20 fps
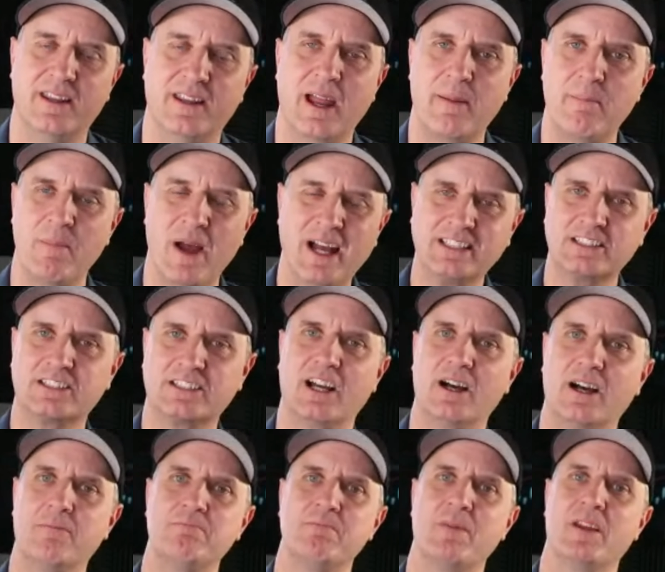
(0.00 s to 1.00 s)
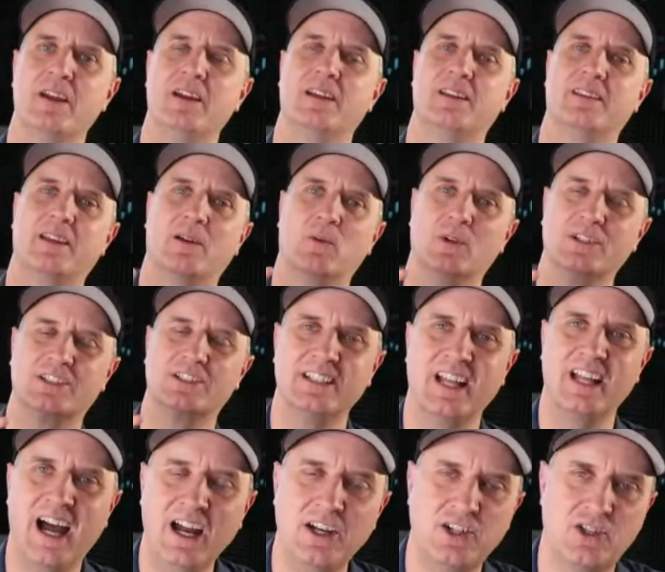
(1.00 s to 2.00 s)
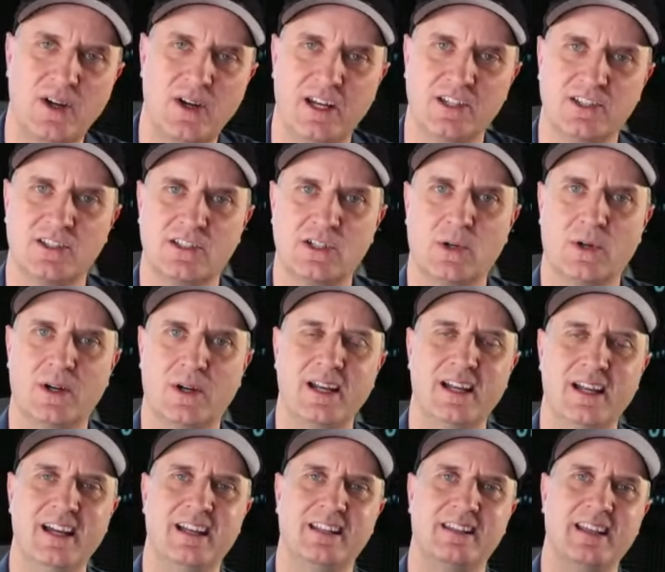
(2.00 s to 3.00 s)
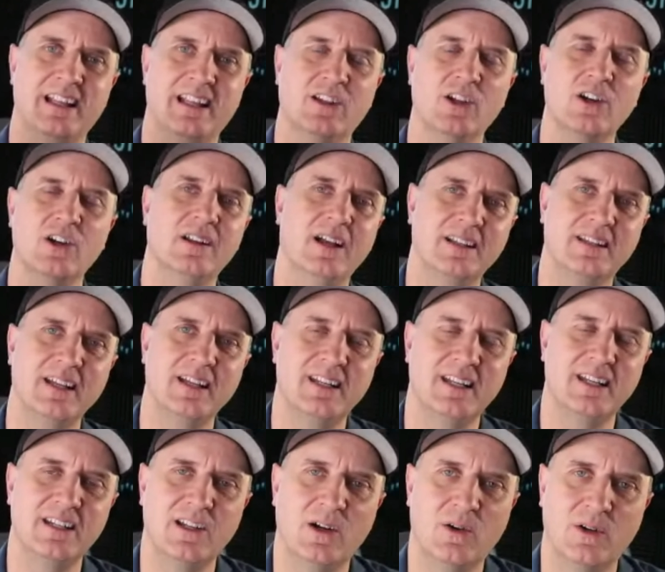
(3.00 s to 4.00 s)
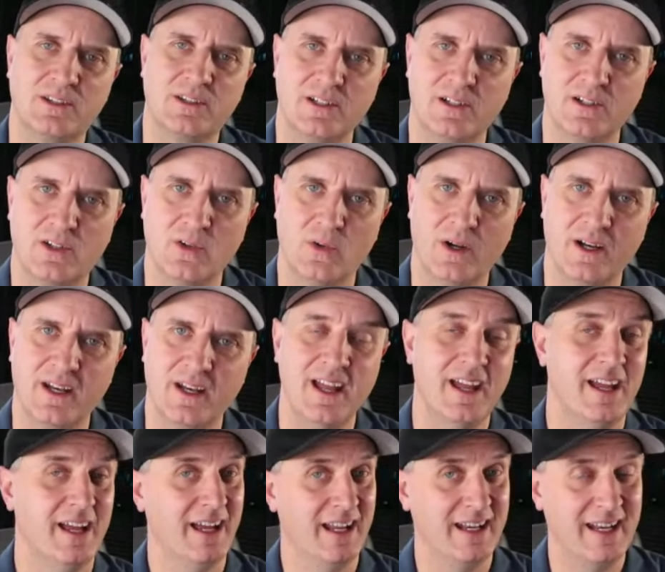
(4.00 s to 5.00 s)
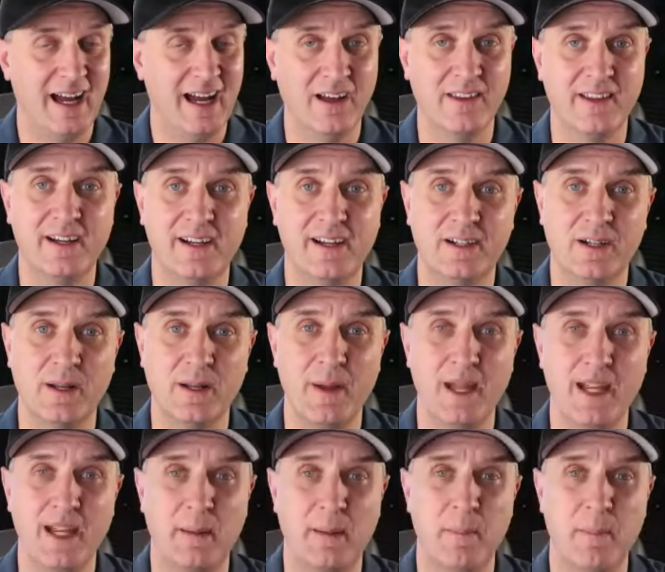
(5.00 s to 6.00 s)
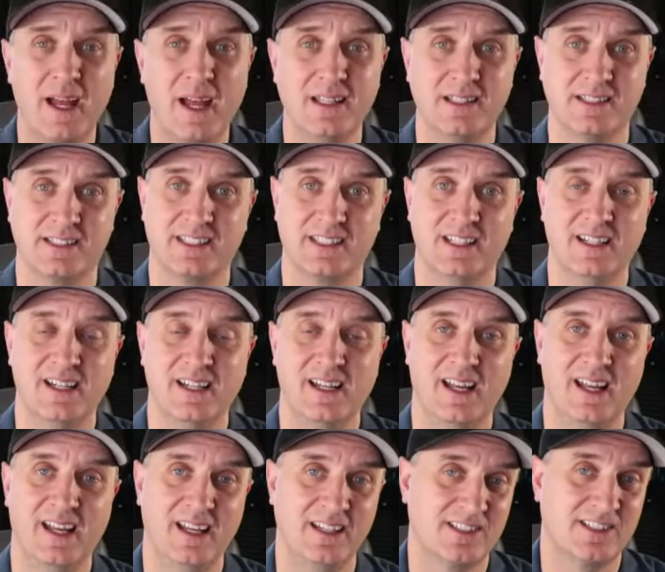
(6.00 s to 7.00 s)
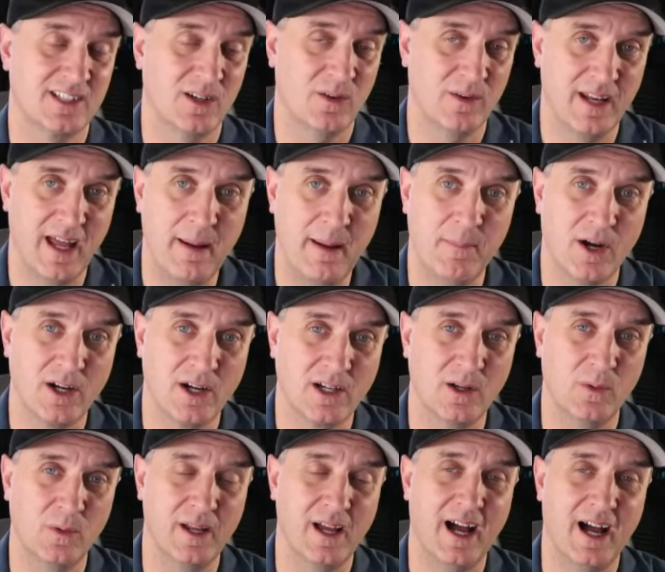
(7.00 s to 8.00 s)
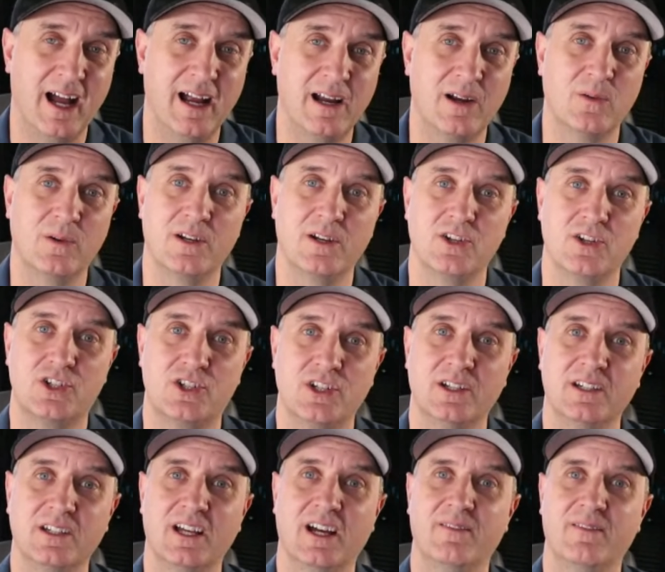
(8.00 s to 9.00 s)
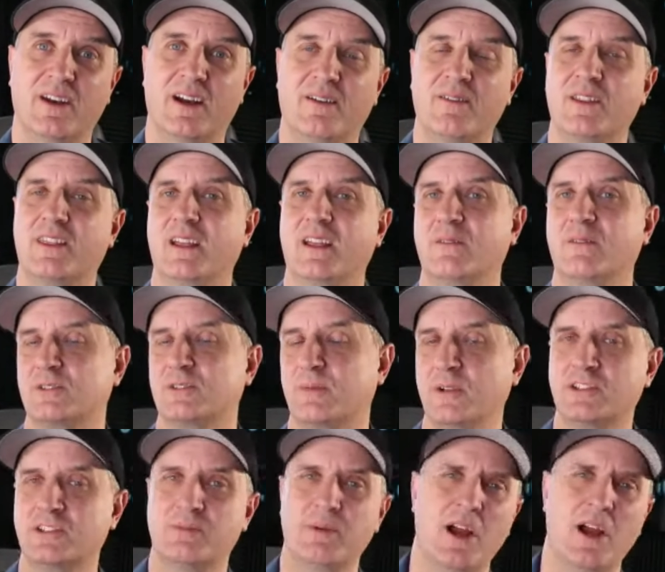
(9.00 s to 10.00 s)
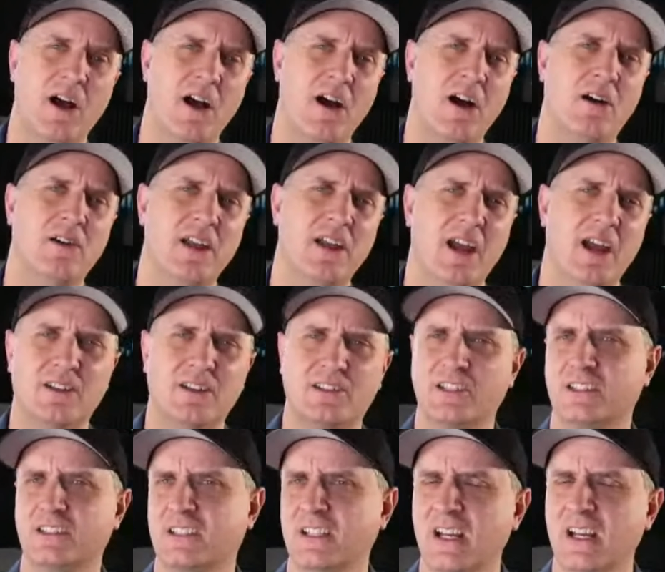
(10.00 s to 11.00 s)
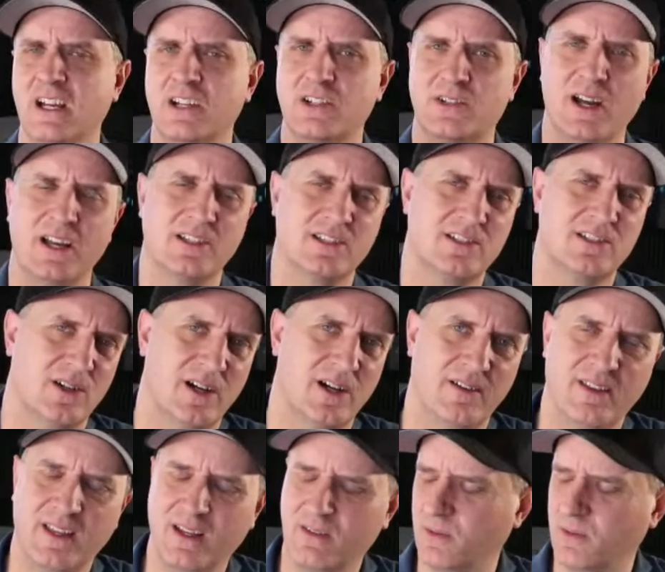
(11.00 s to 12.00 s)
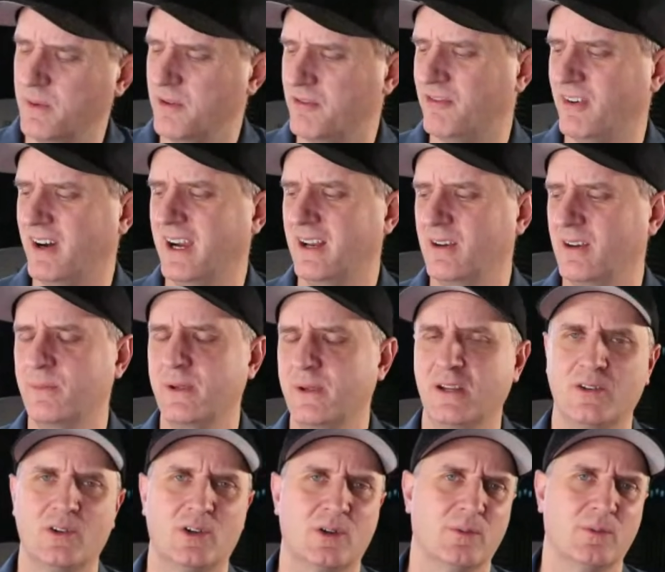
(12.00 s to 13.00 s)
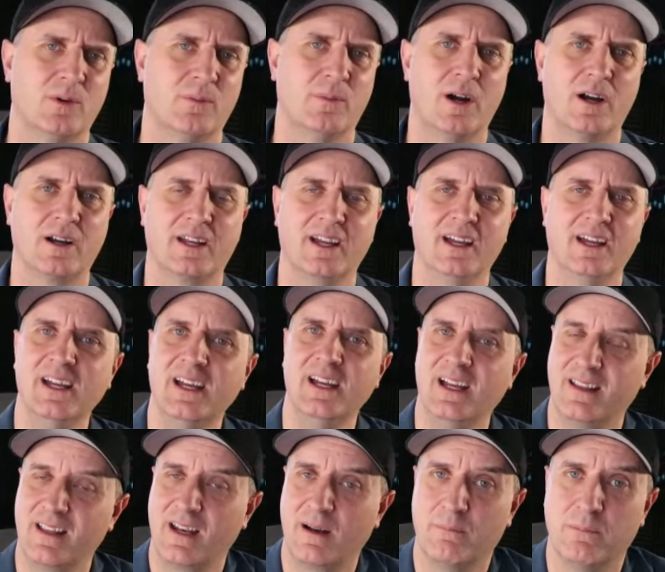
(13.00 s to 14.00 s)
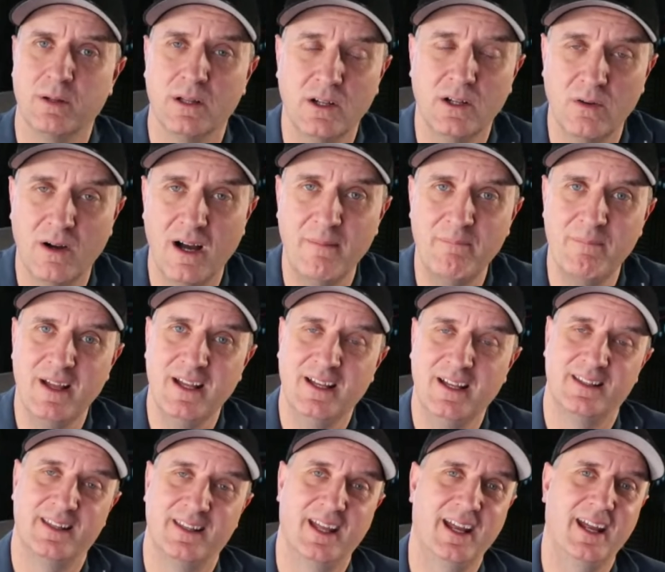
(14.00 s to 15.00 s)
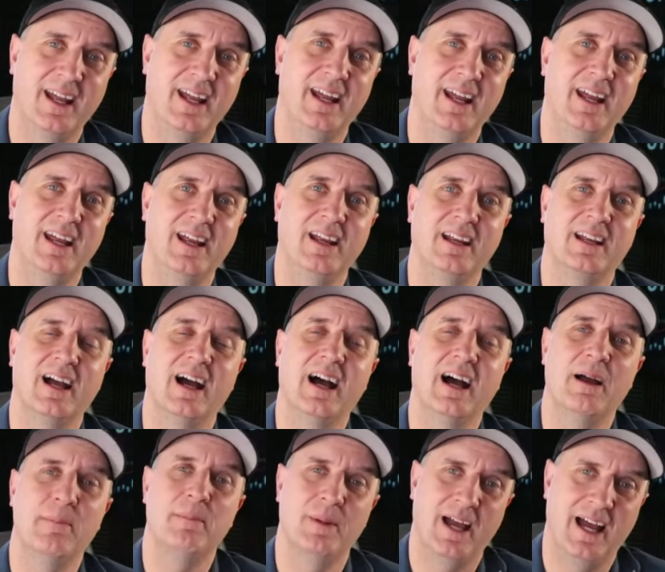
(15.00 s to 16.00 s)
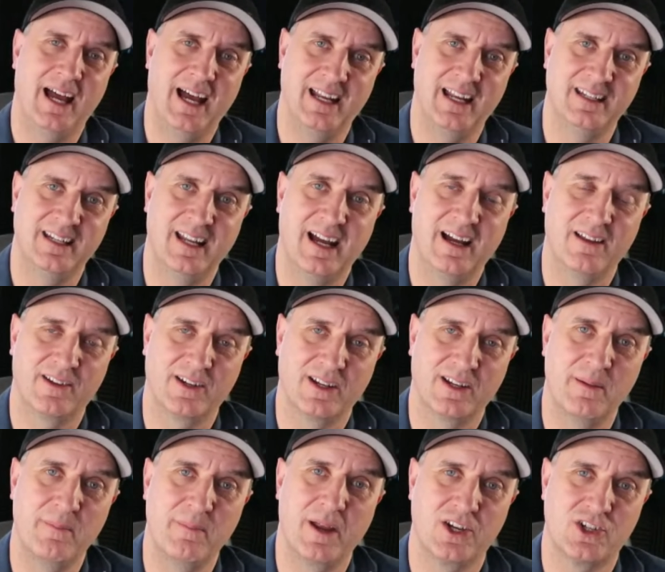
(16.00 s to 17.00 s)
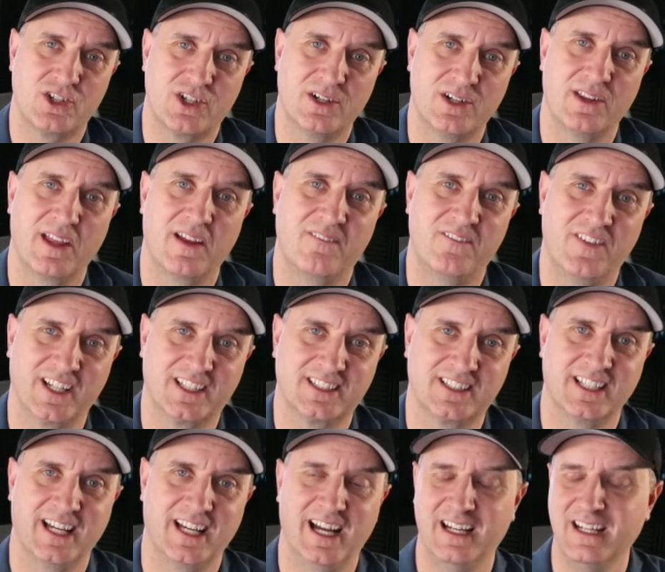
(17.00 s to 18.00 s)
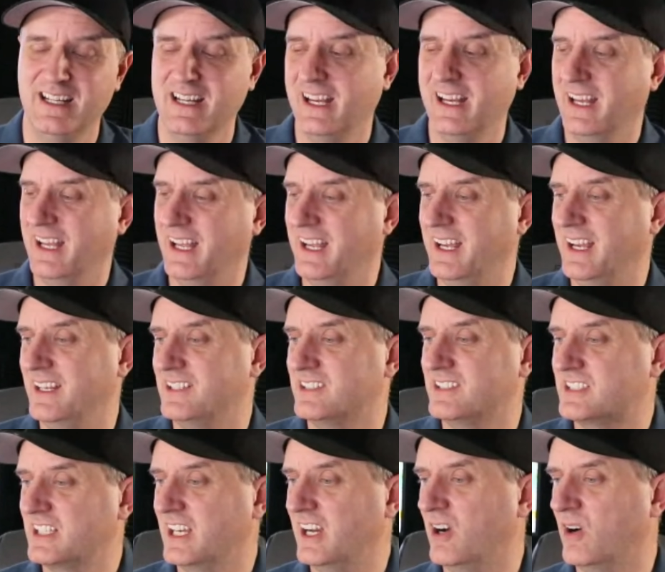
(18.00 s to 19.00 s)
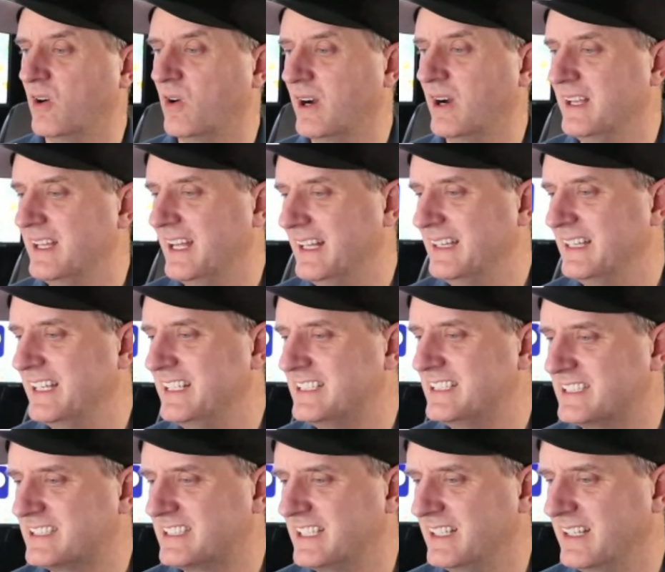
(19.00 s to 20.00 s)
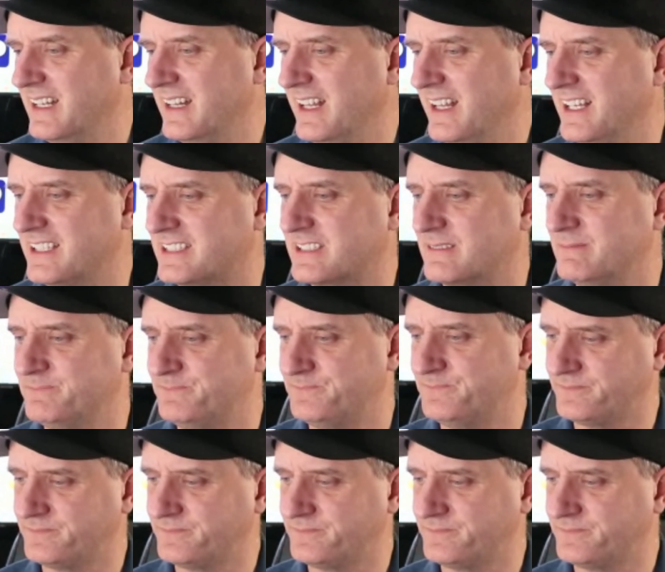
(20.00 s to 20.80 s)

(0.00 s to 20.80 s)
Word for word: They messed up. It was not transitory. They look like they didn't know what they're doing, and now they're here to make amends. And so when that market went higher when it shouldn't have, and everything was supposed to be, oh yeah, it's just transitory, everything will be fine, it'll be a normal market. And then it blew up, they got mad. Now they're going to make sure they fix that. And so that leads us into this.